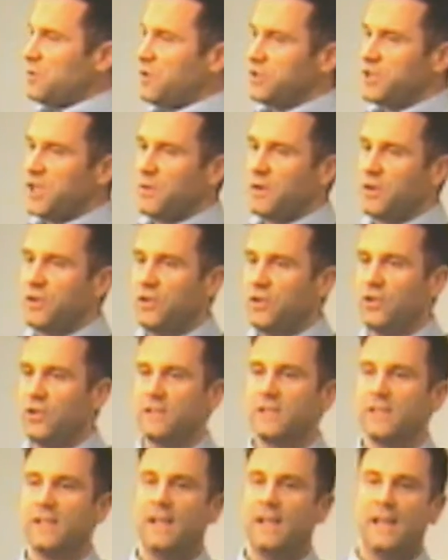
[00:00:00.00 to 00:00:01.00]
towards you are
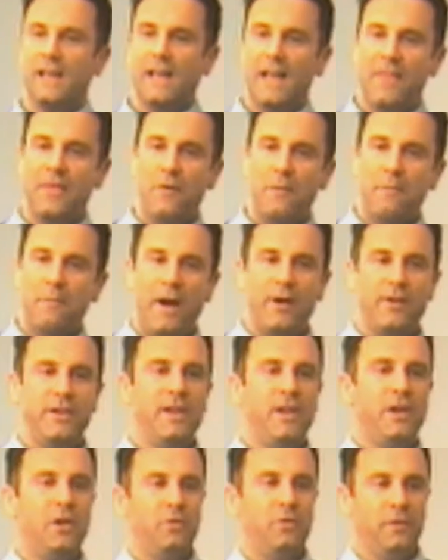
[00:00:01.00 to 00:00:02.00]
good and they're about
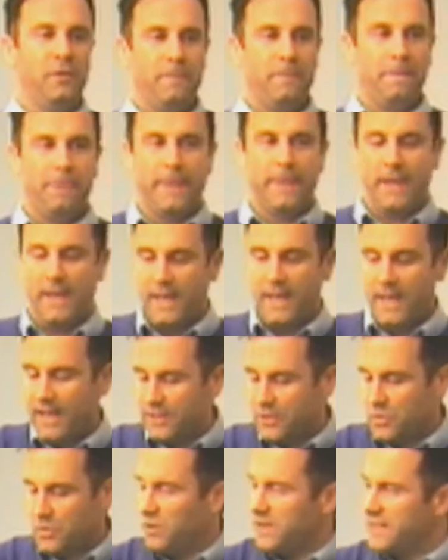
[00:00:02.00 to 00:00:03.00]
you
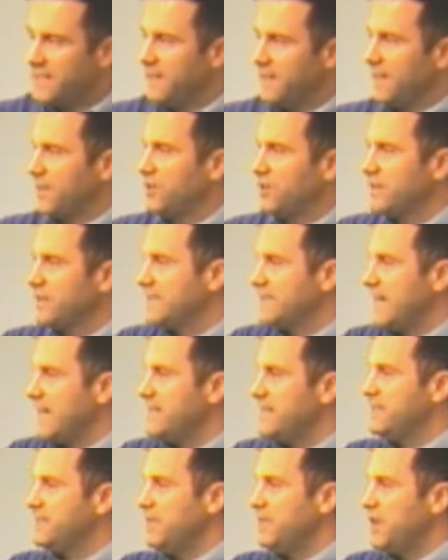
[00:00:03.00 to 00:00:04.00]
so, what is it that God
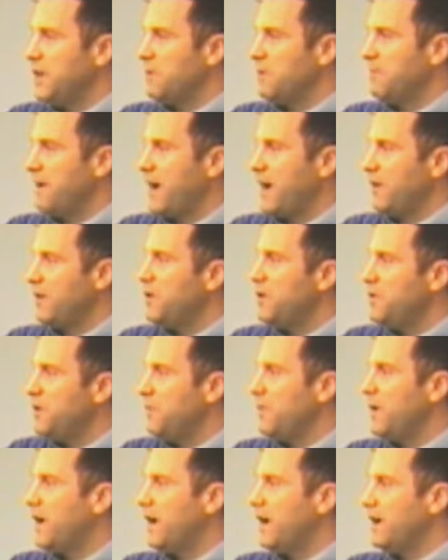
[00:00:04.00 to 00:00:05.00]
says to you about who
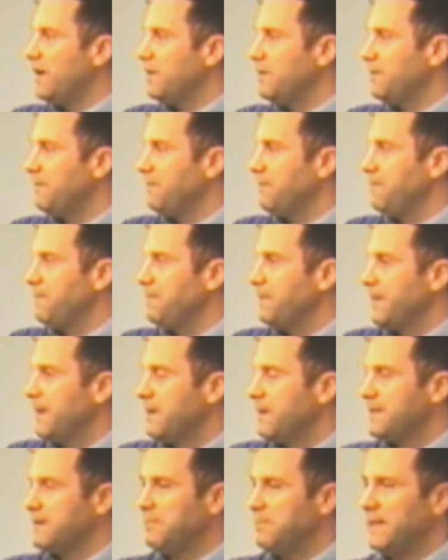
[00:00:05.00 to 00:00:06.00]
you are?
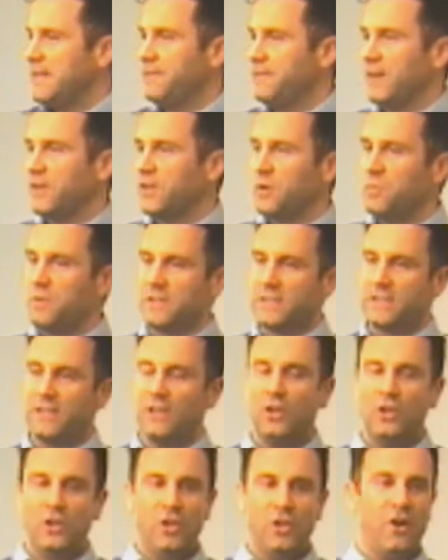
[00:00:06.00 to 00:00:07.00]
Because I believe that God wants
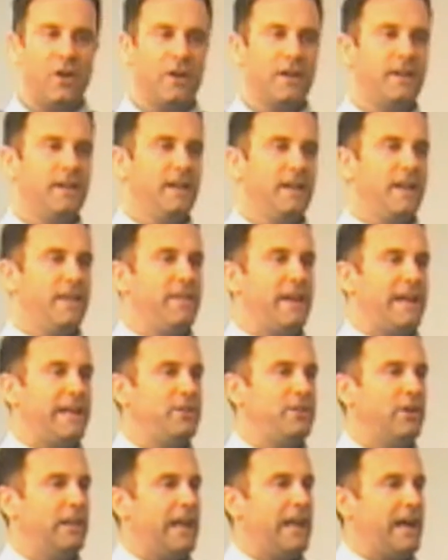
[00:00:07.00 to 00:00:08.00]
to unlock that
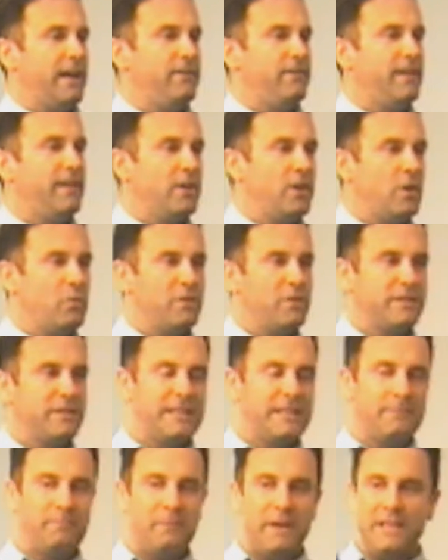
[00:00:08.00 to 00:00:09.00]
in your life, that God
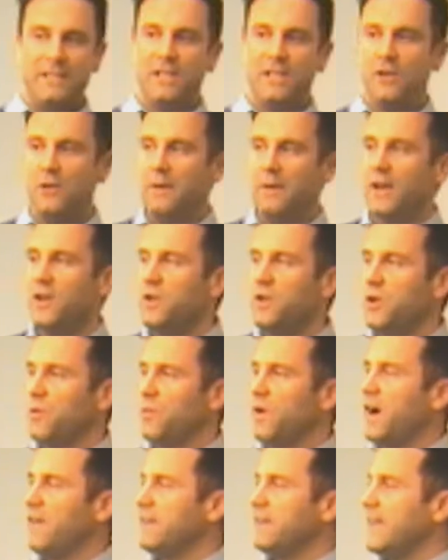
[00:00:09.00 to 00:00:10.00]
wants to speak to you about who
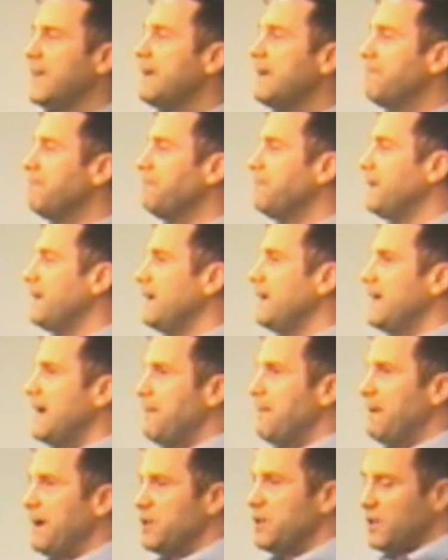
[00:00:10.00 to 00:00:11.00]
you are in Him,
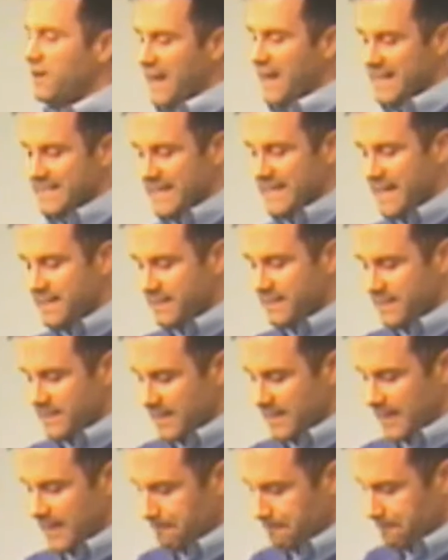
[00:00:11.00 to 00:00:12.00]
about your
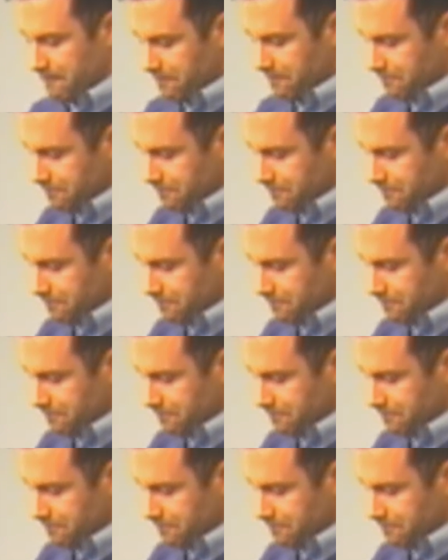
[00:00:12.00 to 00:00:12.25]
identity.